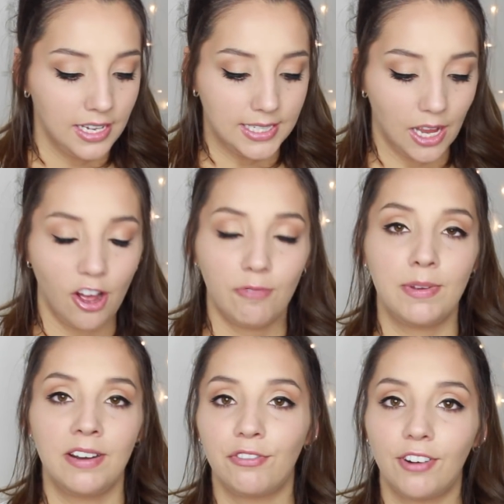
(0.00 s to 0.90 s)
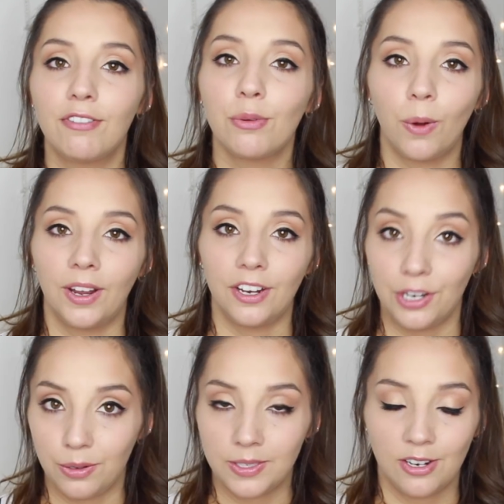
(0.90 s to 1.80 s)
So I've been forever wanting a
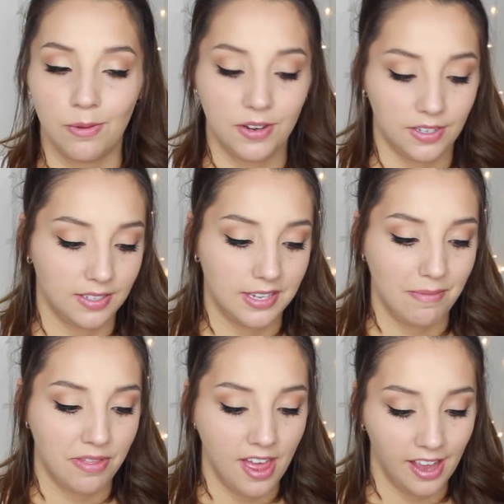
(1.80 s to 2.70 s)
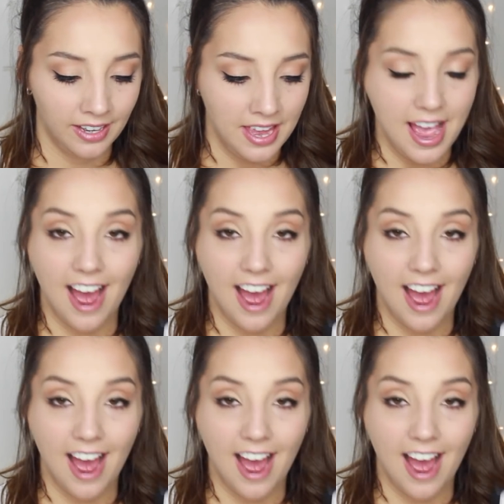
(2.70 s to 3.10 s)
new serum that does the same thing,